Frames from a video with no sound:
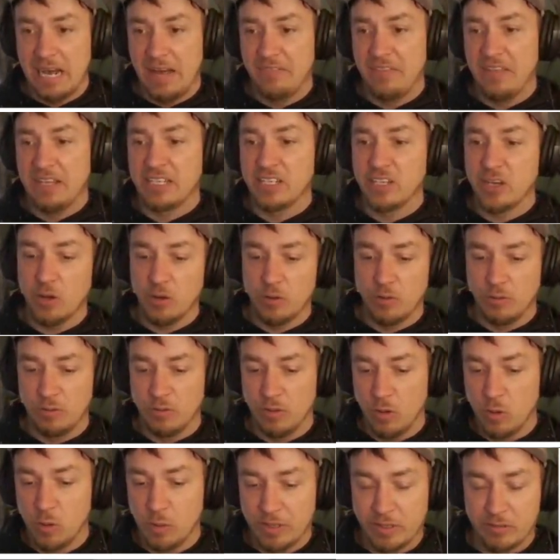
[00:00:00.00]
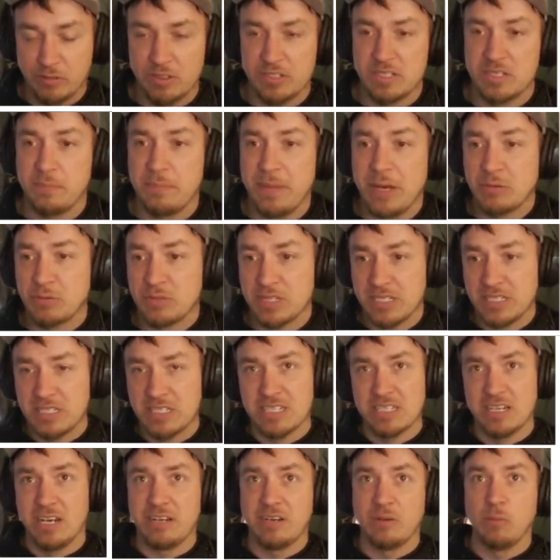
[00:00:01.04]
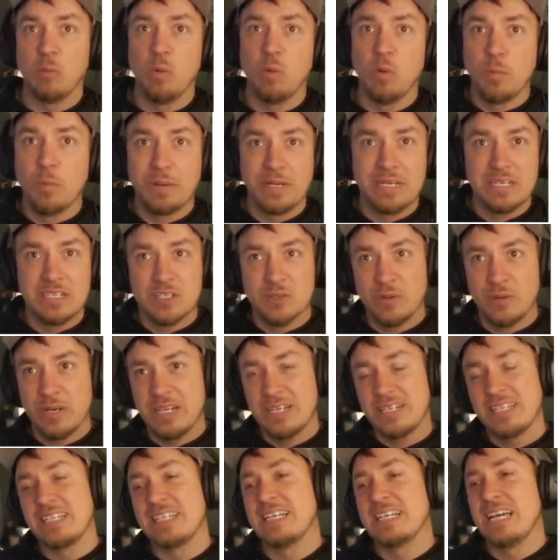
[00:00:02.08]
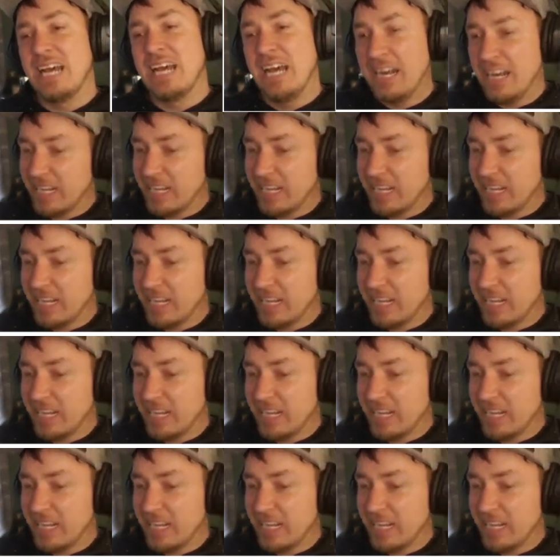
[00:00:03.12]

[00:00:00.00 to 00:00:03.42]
and then go all across the mountainside and warp into it.